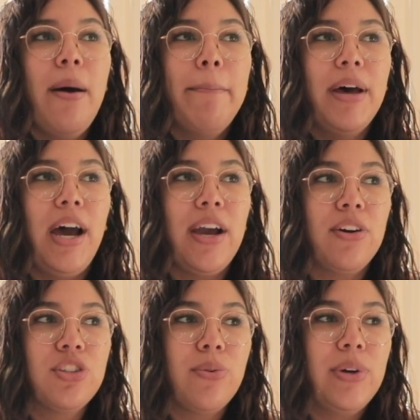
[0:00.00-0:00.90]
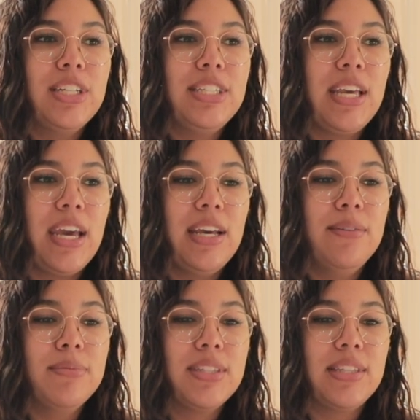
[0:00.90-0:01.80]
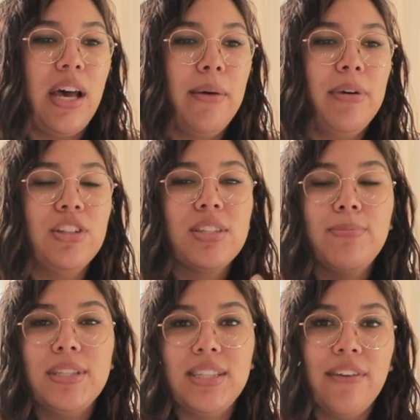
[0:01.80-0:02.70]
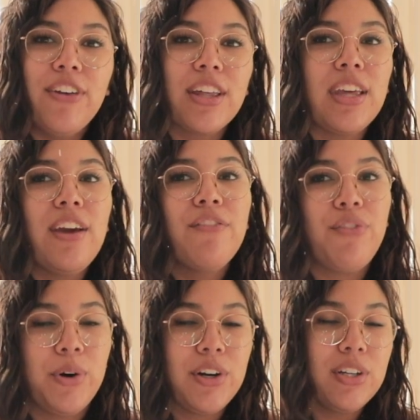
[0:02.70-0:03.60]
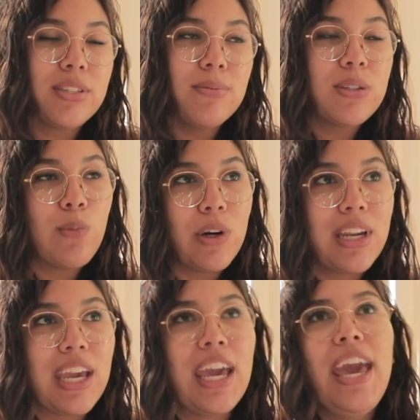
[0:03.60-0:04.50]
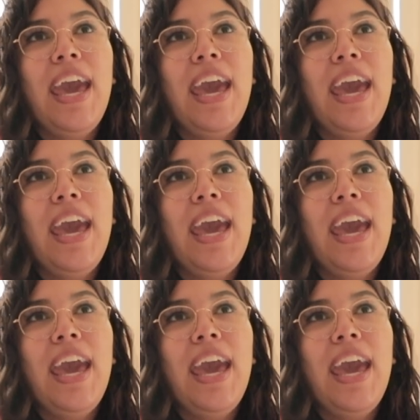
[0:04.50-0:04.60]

but I also wanted to get him some specifically for Christmas morning